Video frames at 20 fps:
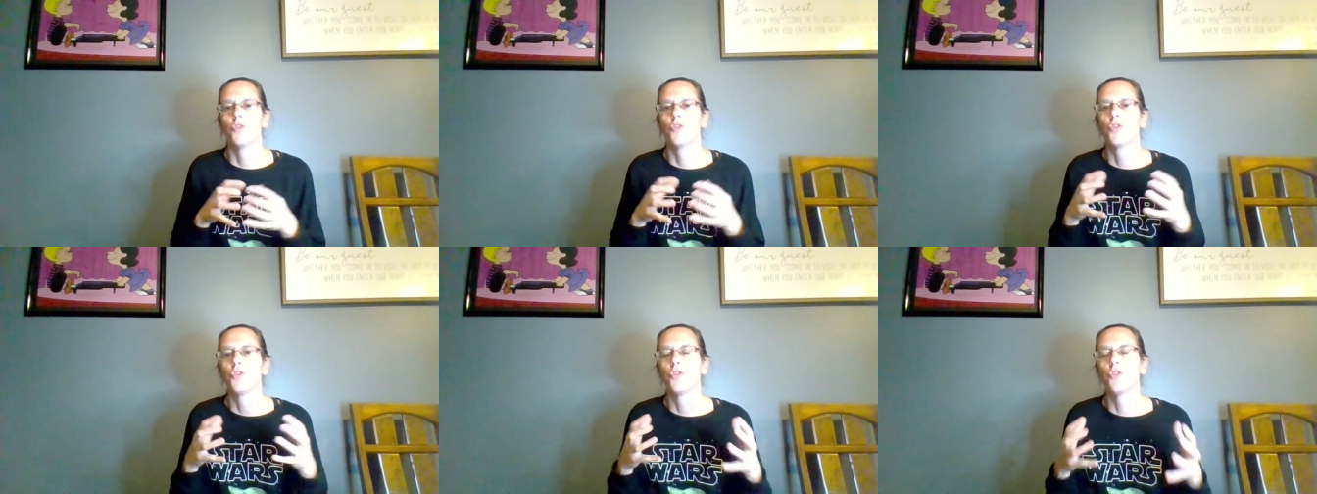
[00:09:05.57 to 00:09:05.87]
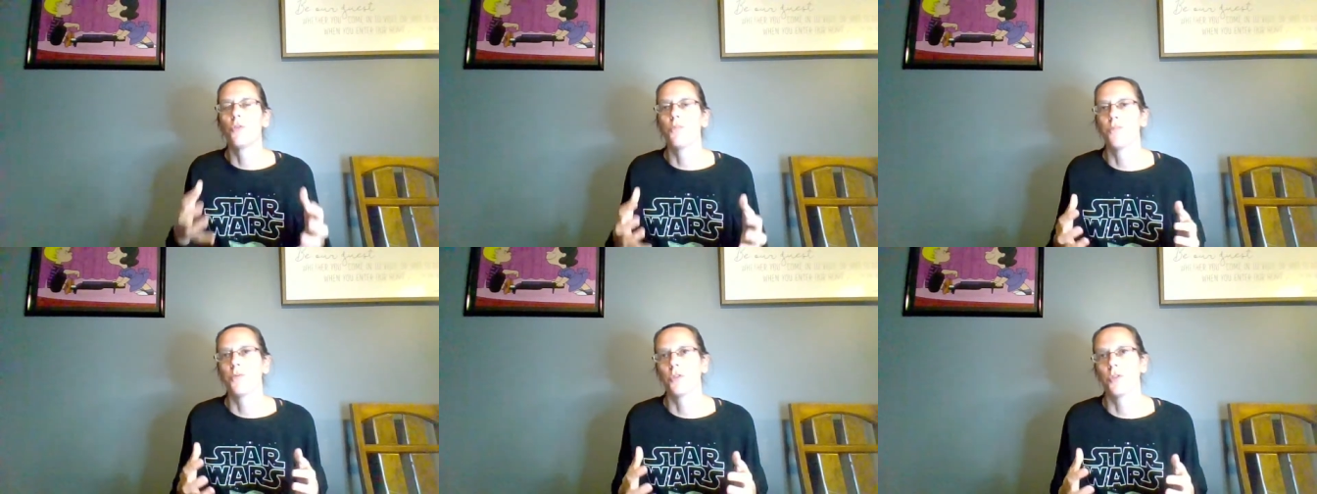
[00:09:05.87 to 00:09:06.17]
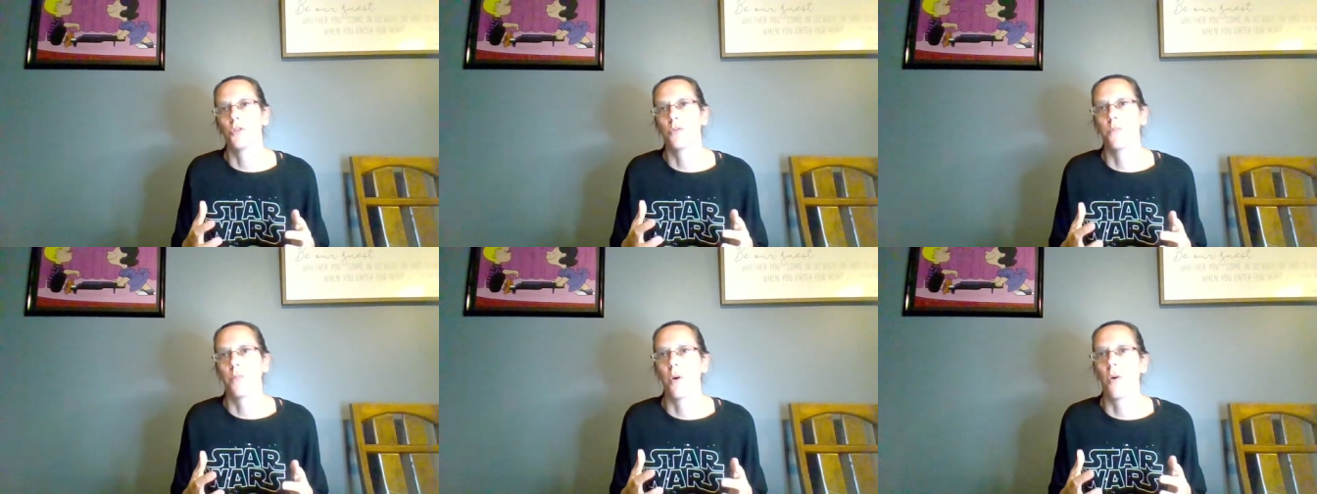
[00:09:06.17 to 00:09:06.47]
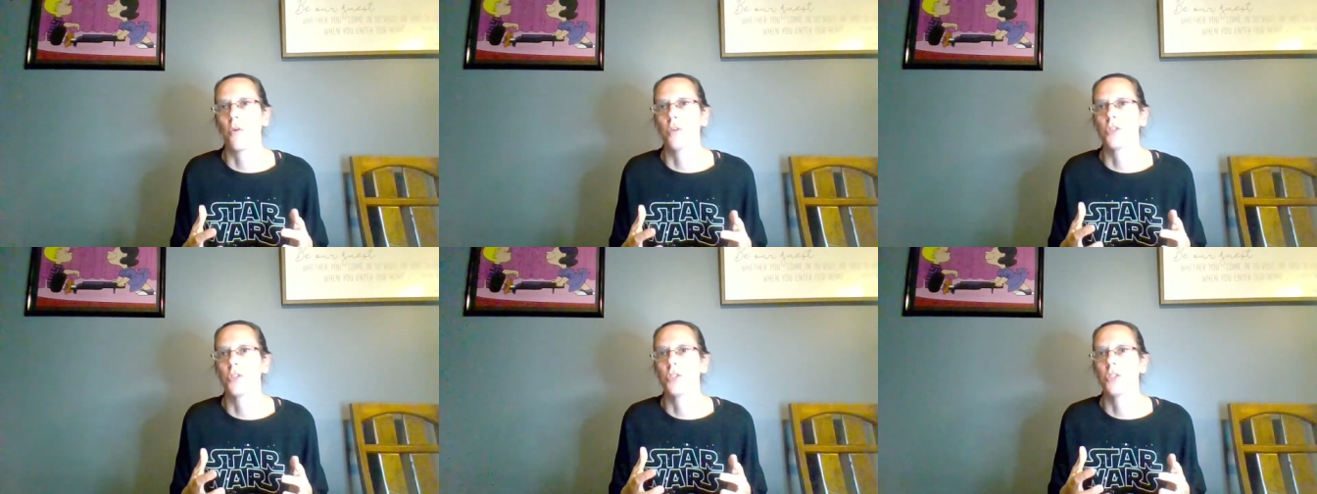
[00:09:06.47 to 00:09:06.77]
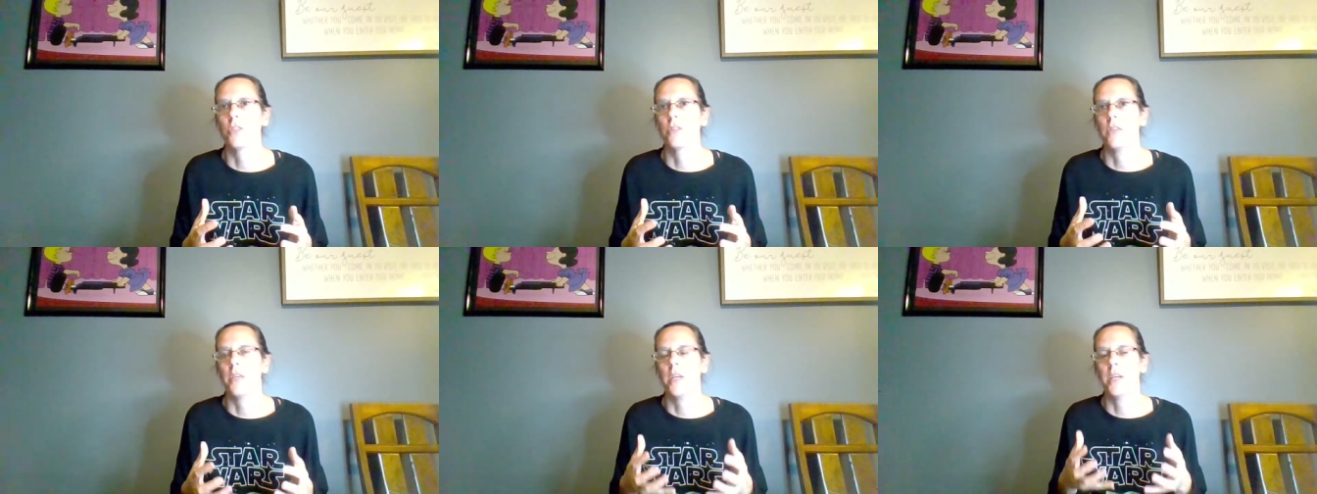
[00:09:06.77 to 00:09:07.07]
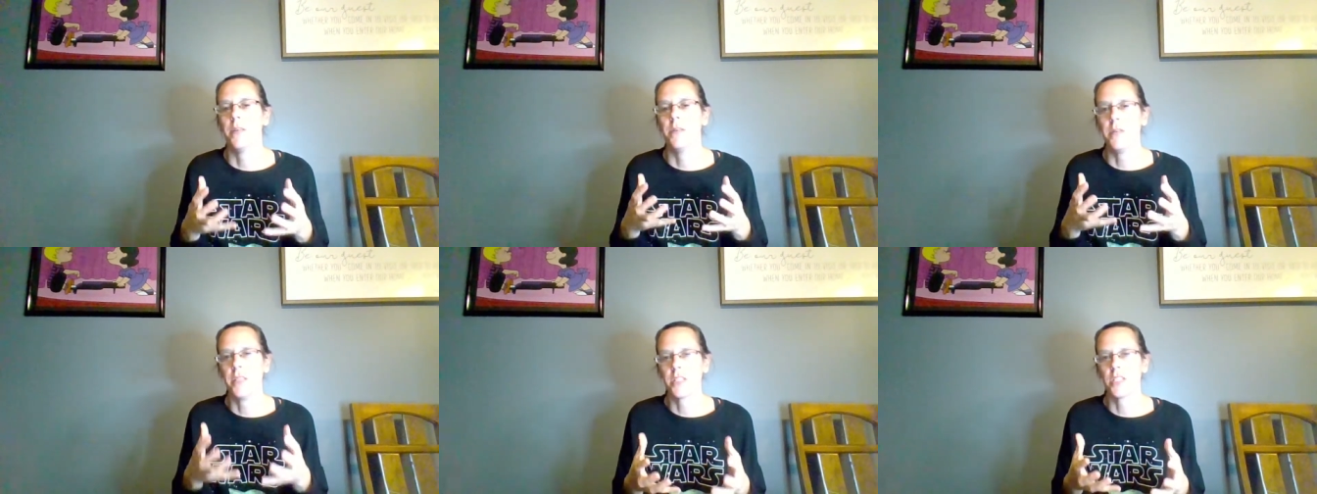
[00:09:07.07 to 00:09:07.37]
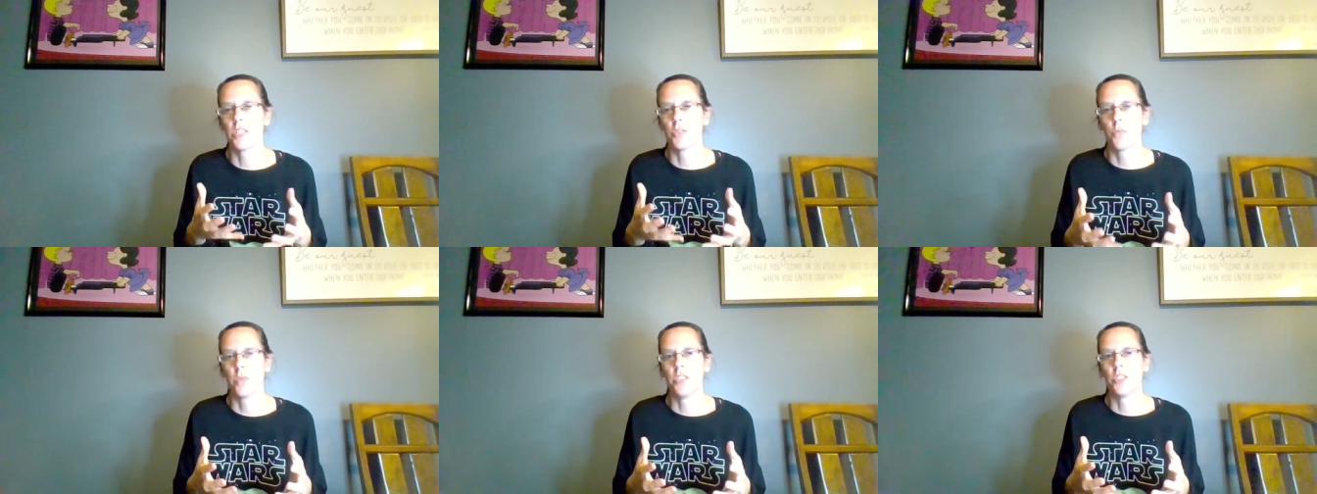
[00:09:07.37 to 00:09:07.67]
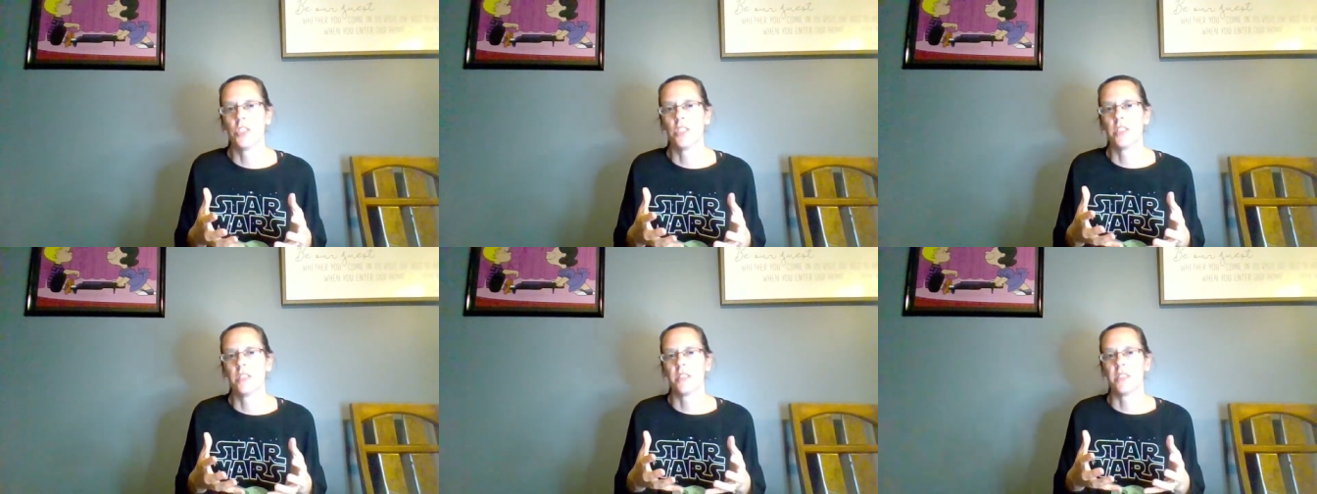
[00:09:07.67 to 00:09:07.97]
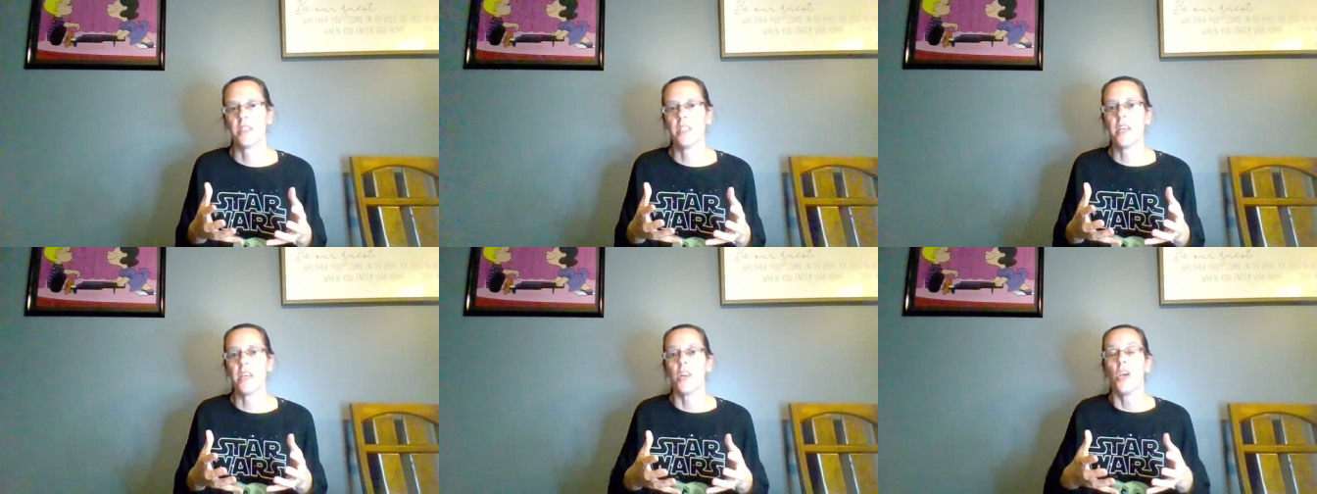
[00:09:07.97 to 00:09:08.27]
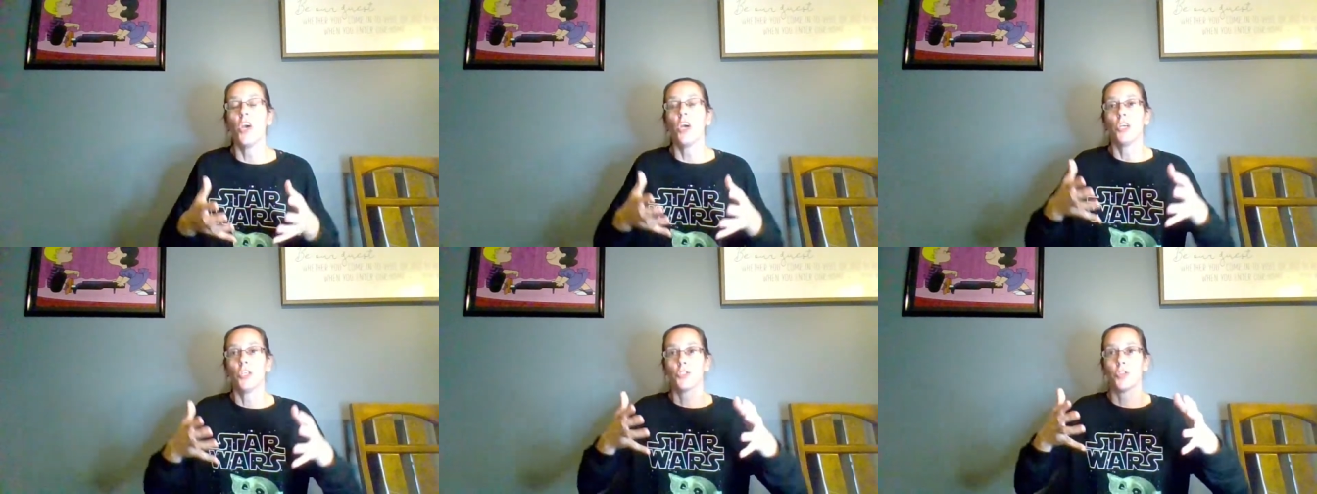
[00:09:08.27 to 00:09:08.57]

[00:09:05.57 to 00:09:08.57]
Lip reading: Super, super harsh. And this is what Jesus did.